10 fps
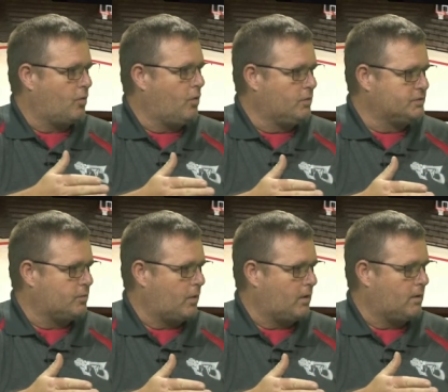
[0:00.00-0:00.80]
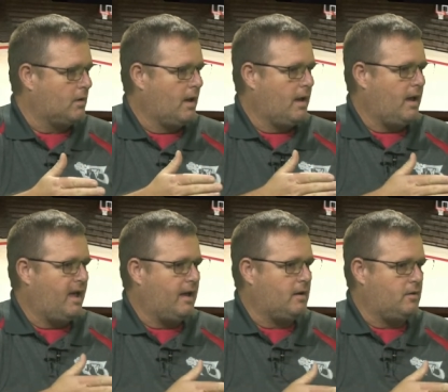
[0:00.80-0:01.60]
roles were,
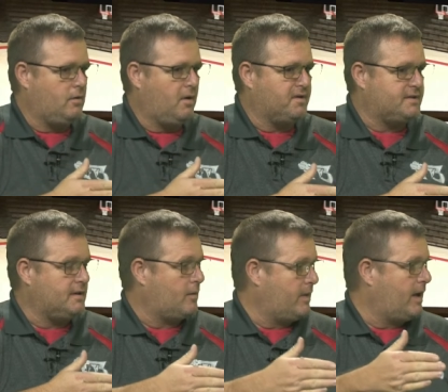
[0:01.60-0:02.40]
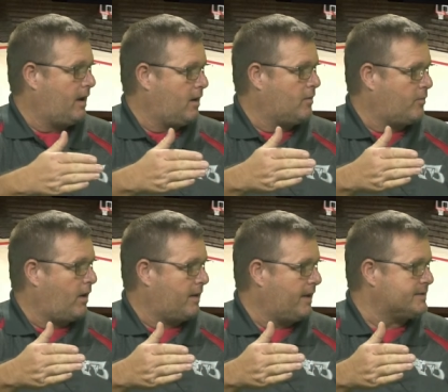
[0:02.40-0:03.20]
and you can see that we got our
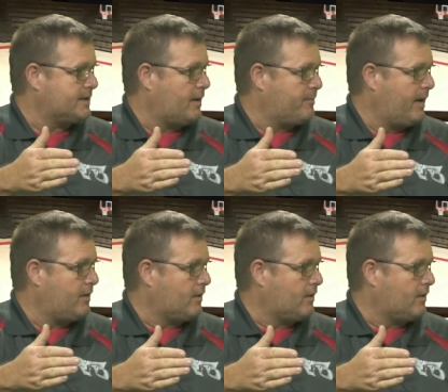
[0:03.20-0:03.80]
broadcast got better.